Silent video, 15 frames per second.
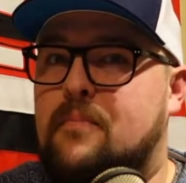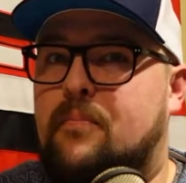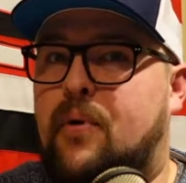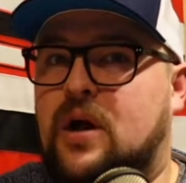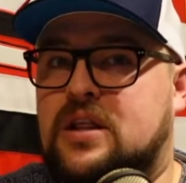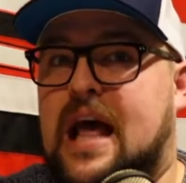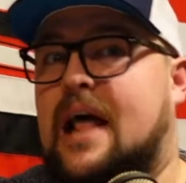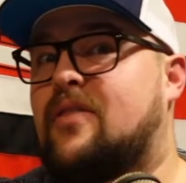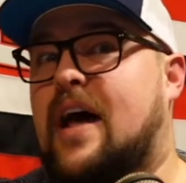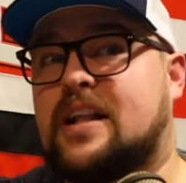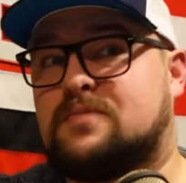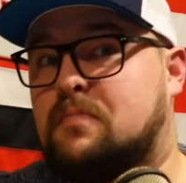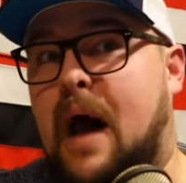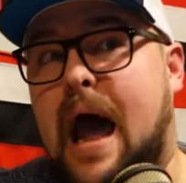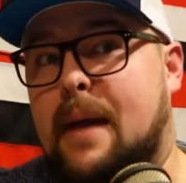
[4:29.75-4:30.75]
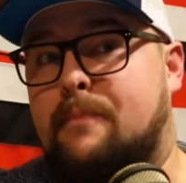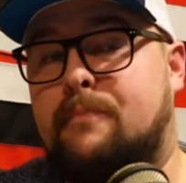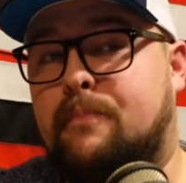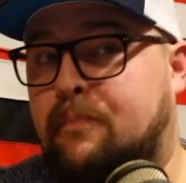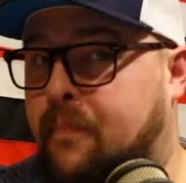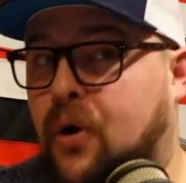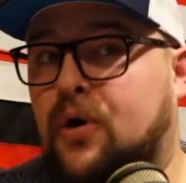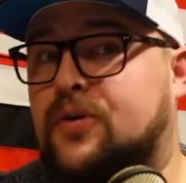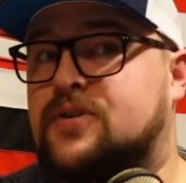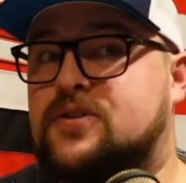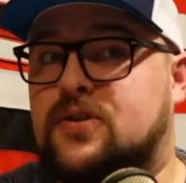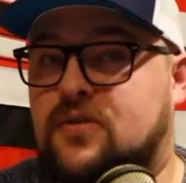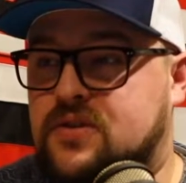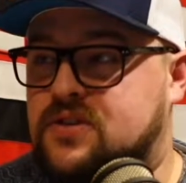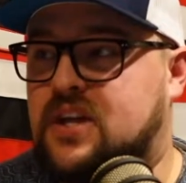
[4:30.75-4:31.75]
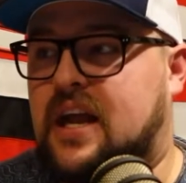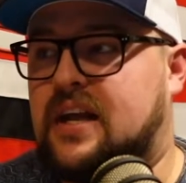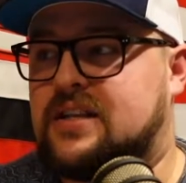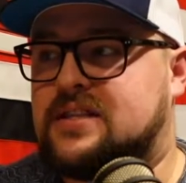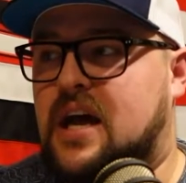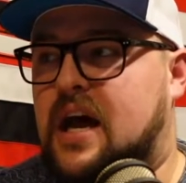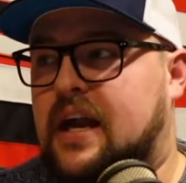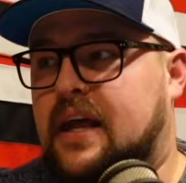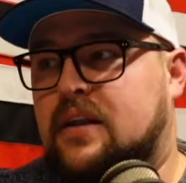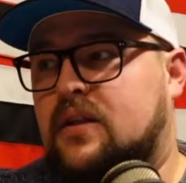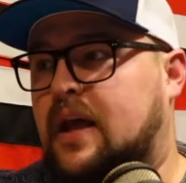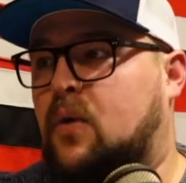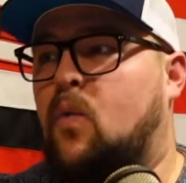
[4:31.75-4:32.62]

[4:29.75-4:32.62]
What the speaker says: But that's my personal stance on it.